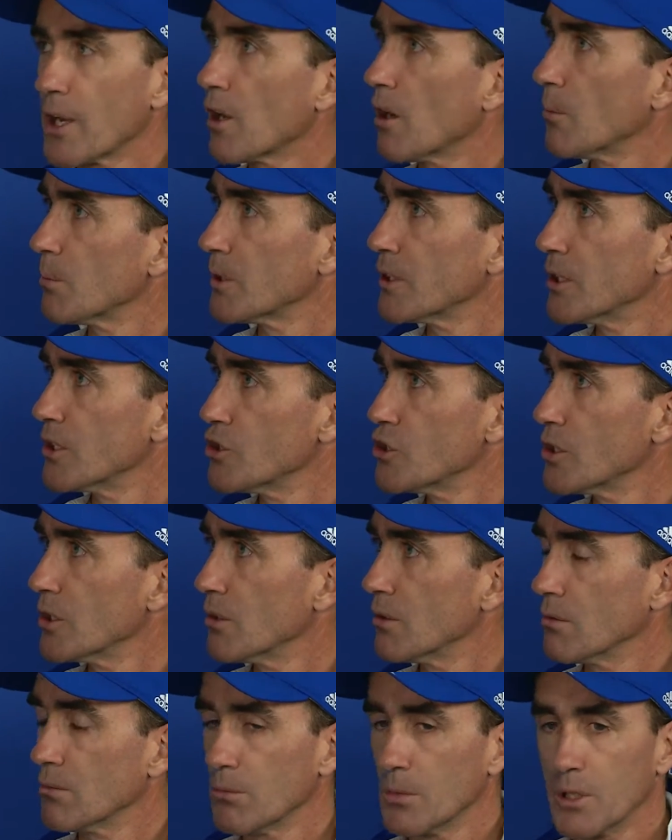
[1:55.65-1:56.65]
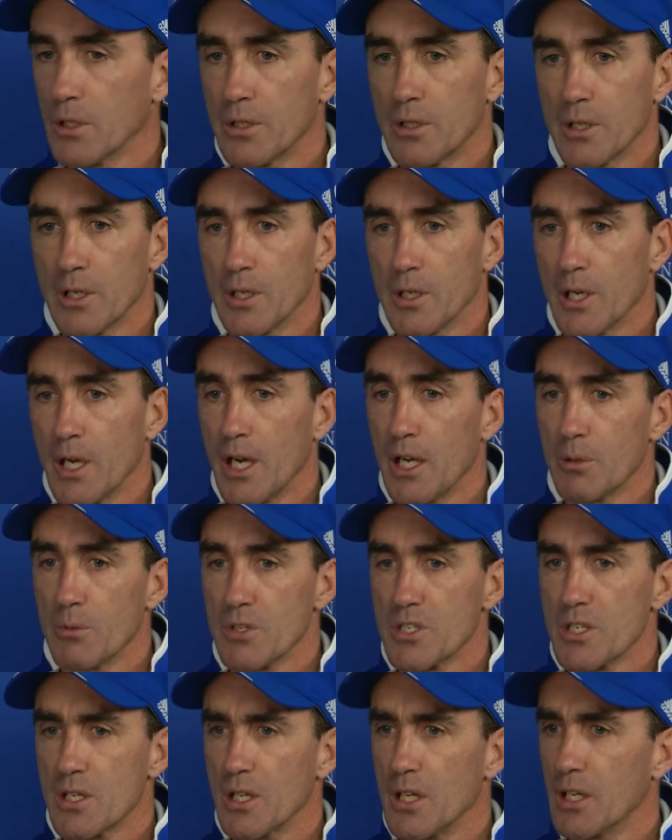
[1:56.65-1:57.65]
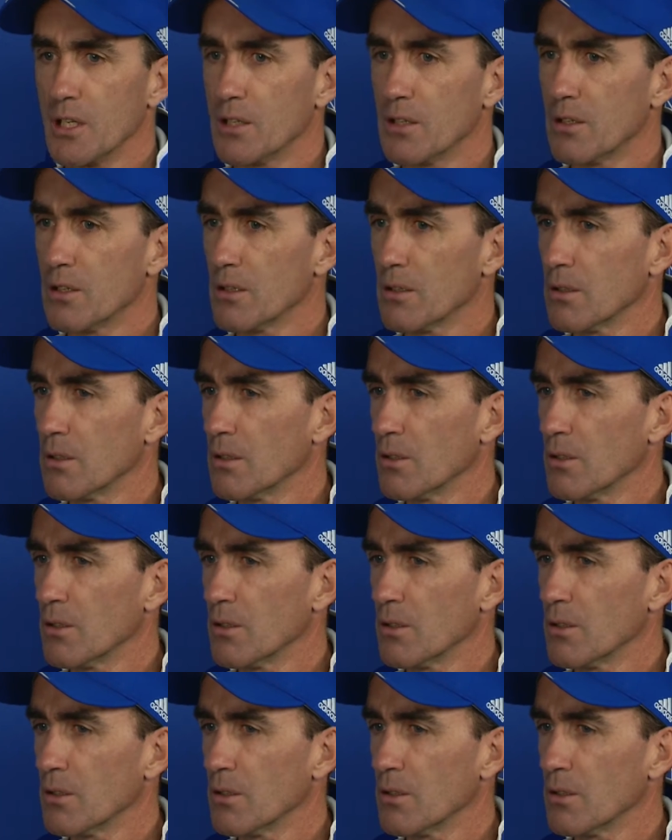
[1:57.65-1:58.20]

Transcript: competition with Iowa State,